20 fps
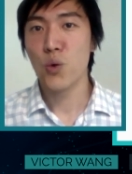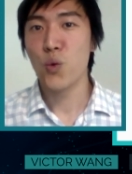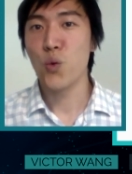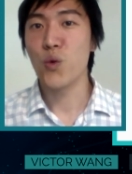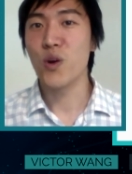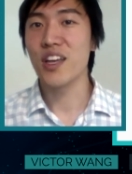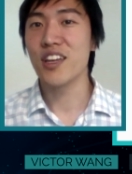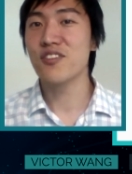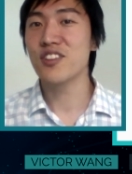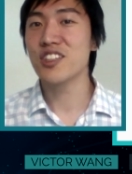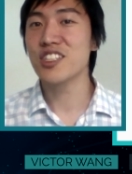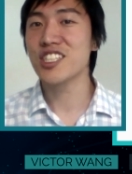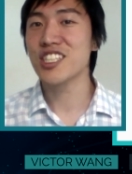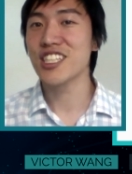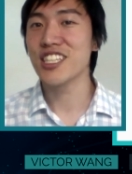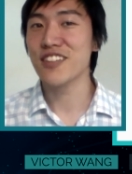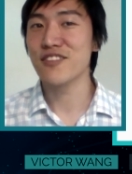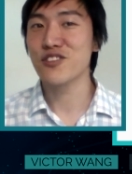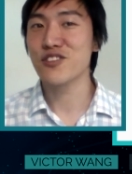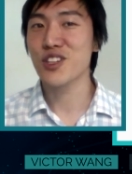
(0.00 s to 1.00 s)
We've
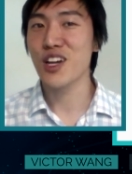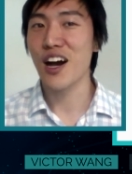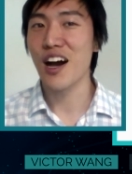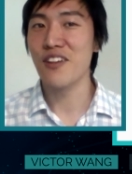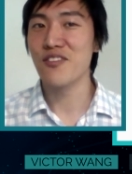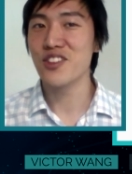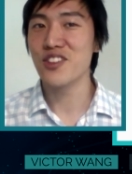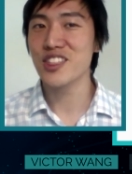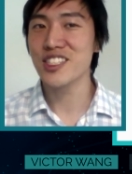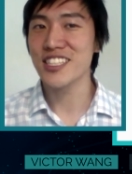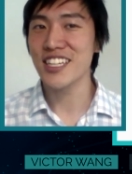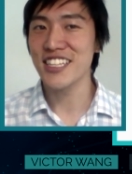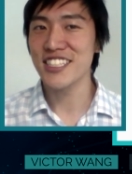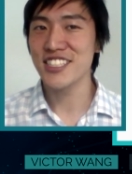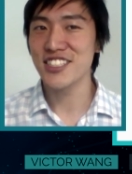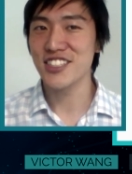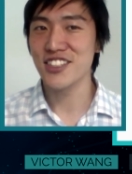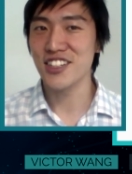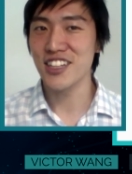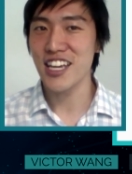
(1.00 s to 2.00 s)
achieved
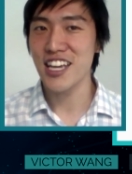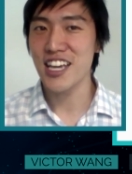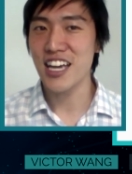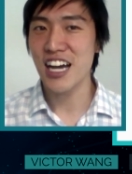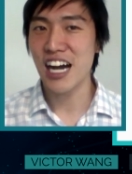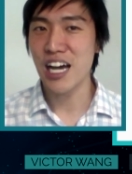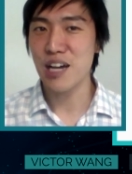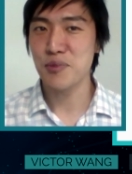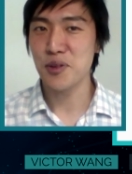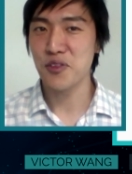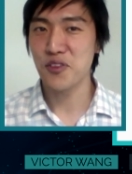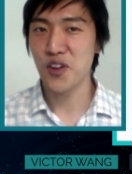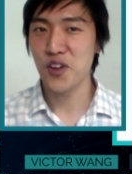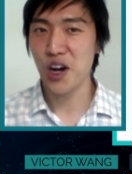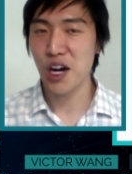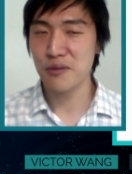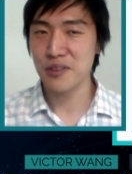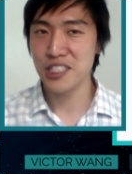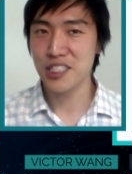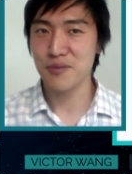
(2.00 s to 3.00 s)
conversational AI
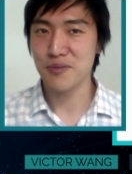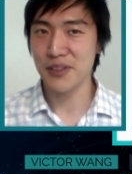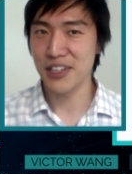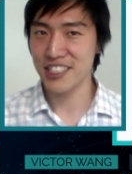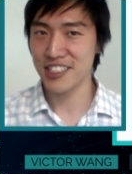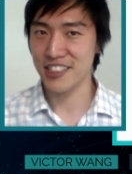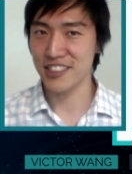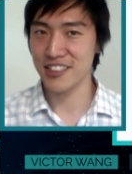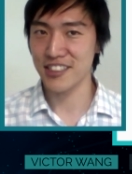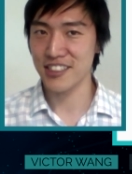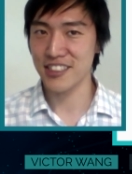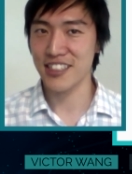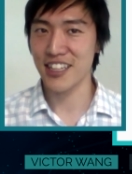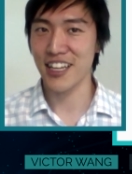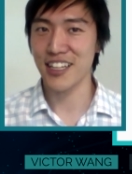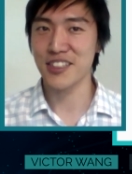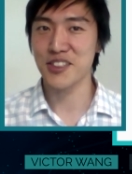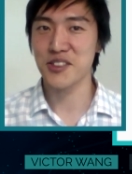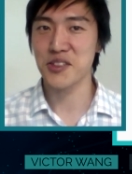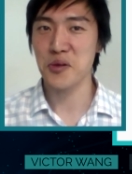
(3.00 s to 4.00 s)
performance measures
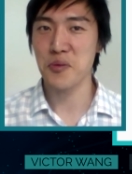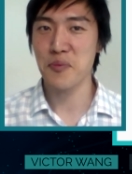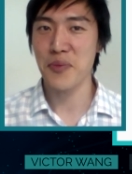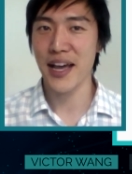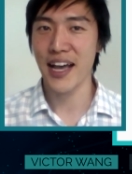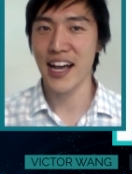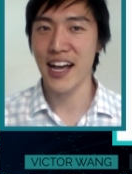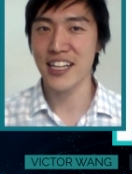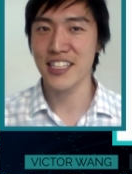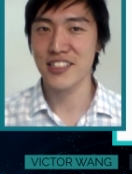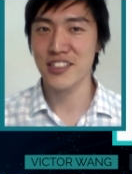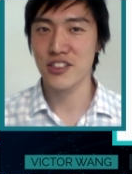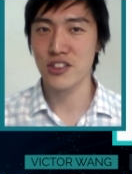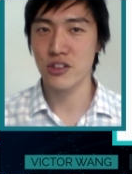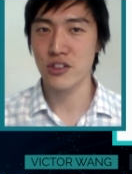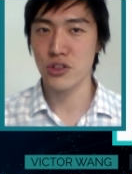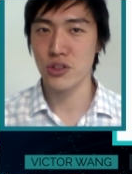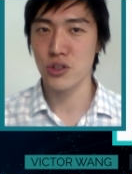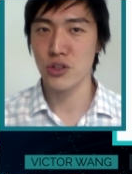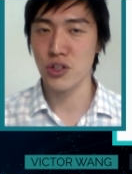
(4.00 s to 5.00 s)
that surpass
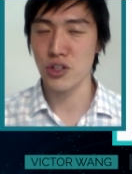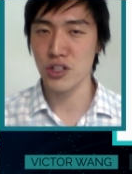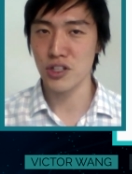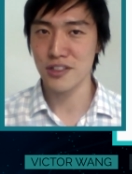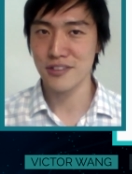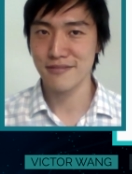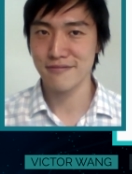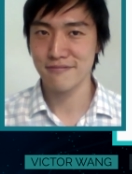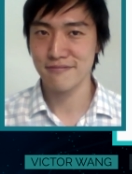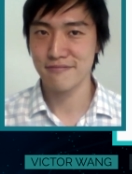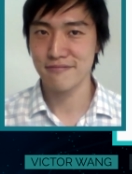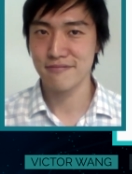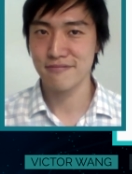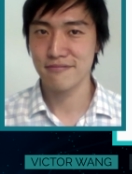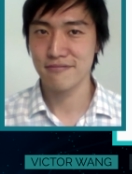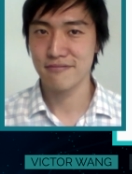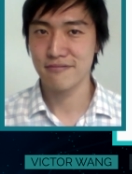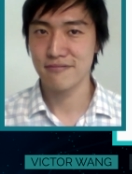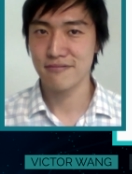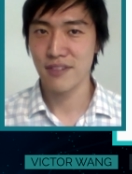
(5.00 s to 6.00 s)
Google.
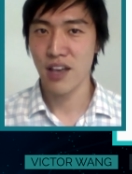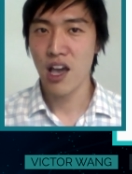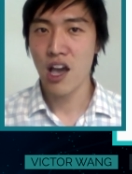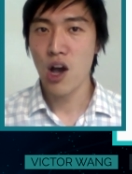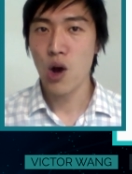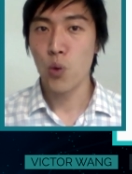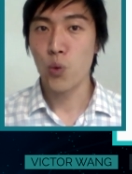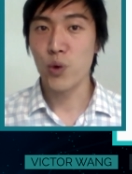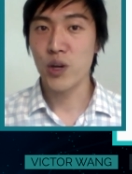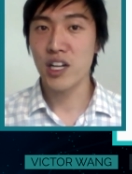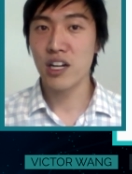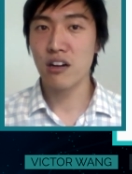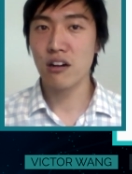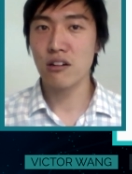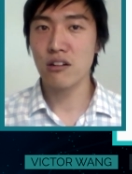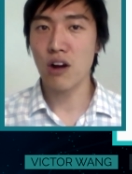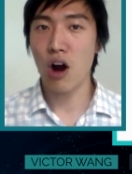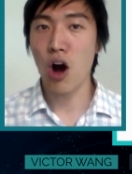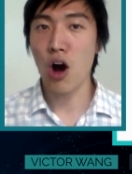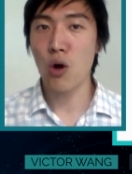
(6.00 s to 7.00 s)
We are
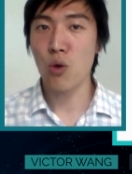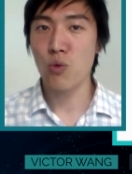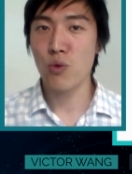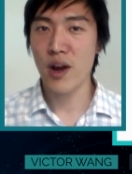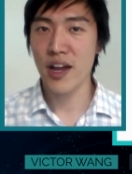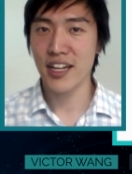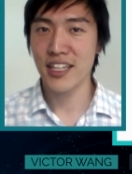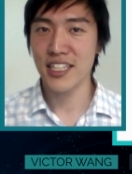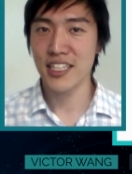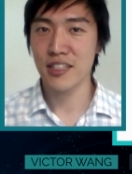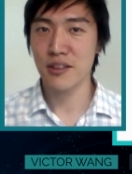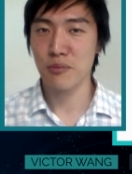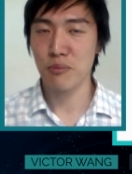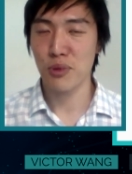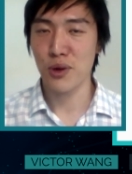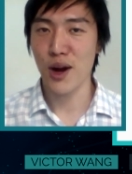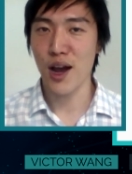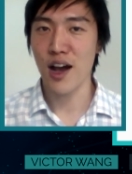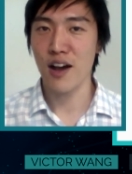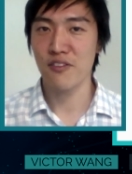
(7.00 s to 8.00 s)
already
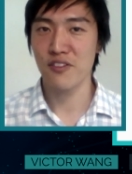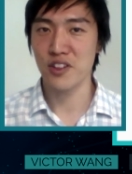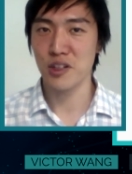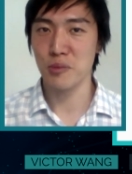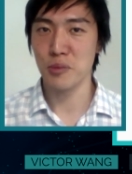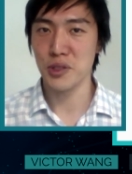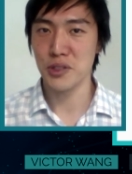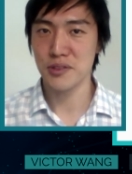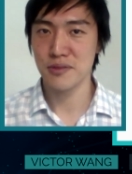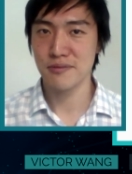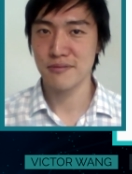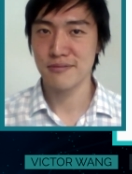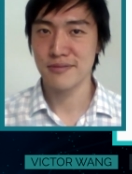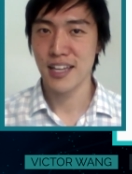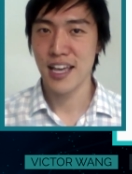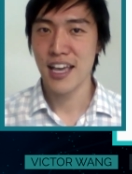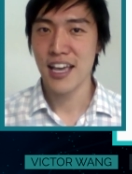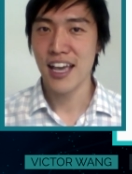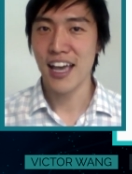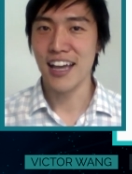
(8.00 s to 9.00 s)
profitable.
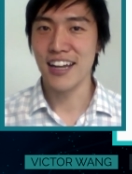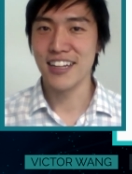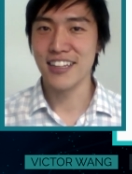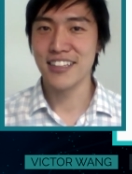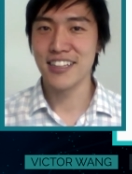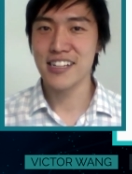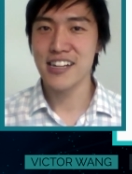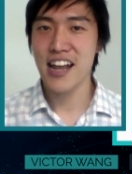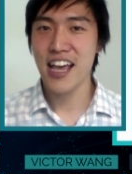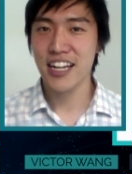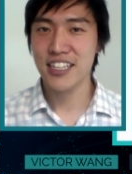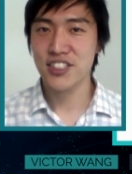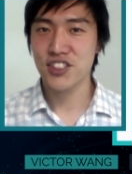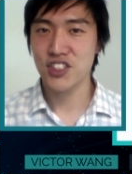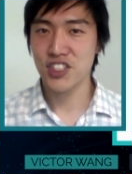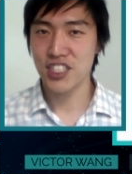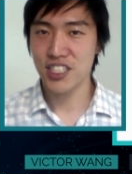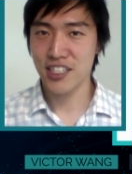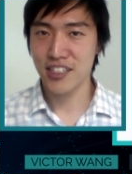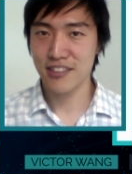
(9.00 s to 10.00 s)
And in the next
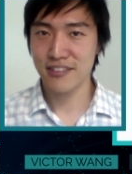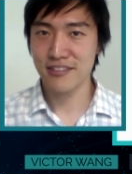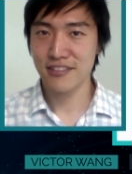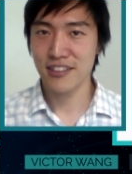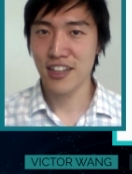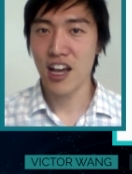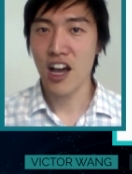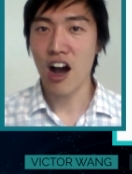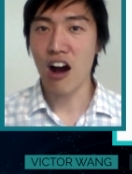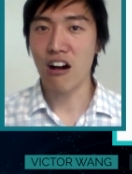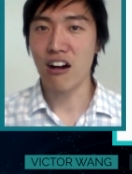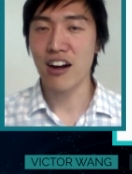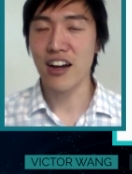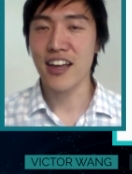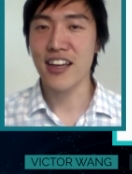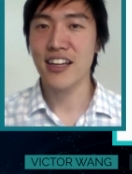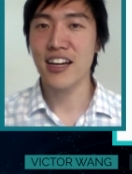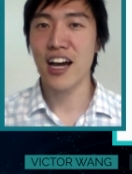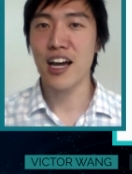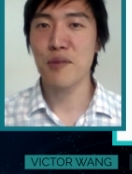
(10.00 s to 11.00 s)
year, our
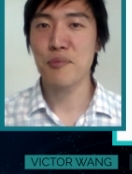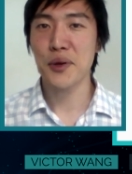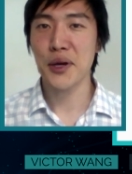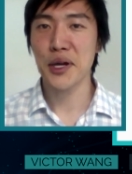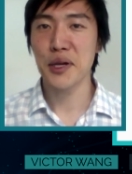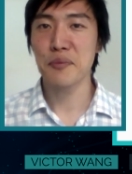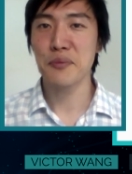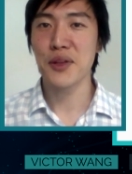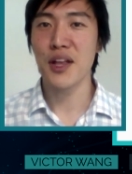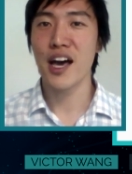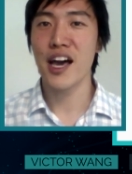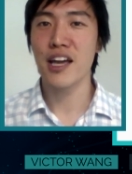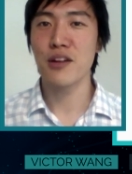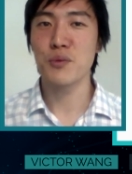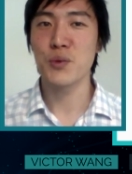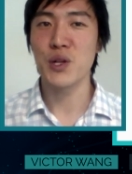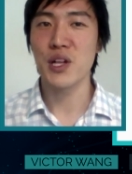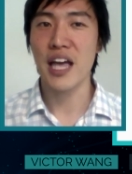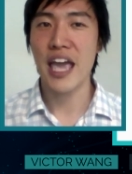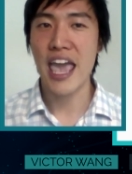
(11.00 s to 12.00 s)
AI pipeline
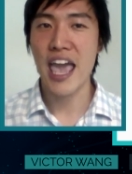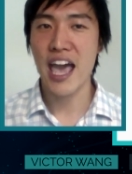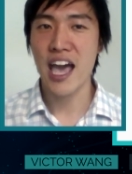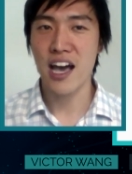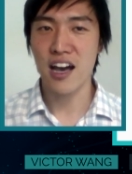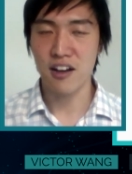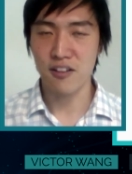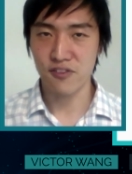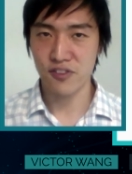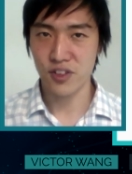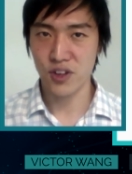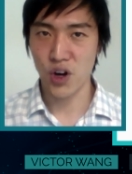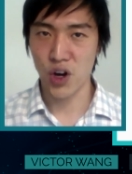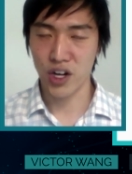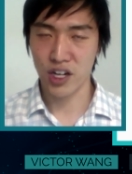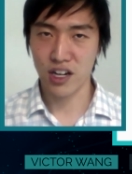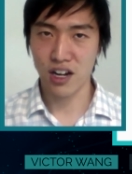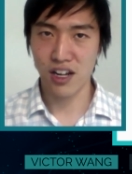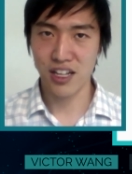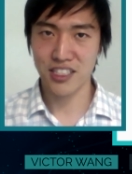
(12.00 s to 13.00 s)
will halve our
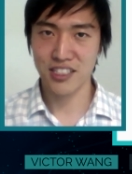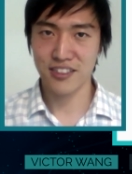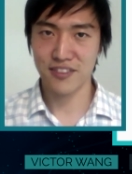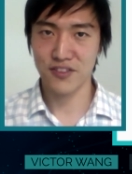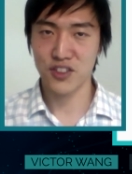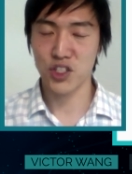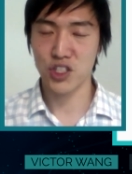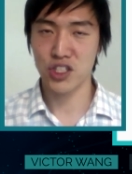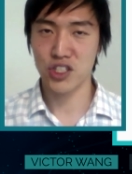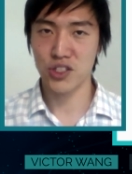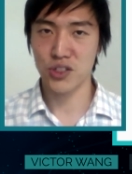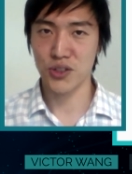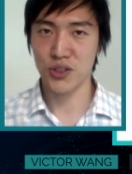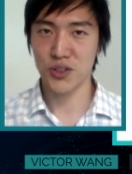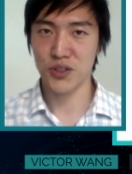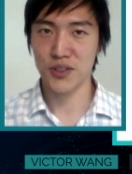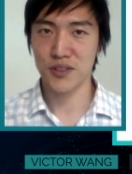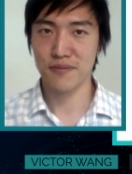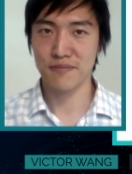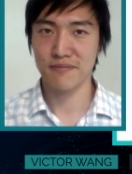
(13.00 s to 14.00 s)
cost of goods sold.